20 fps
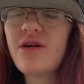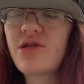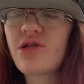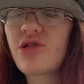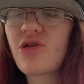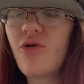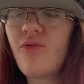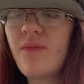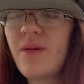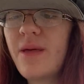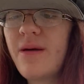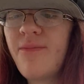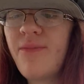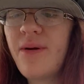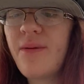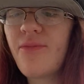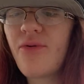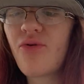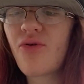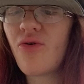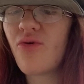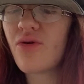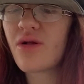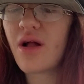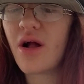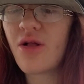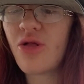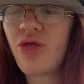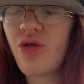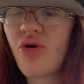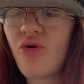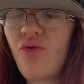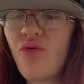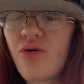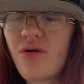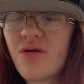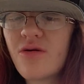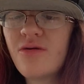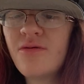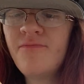so many people going on
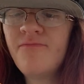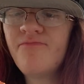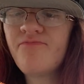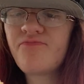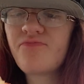tour.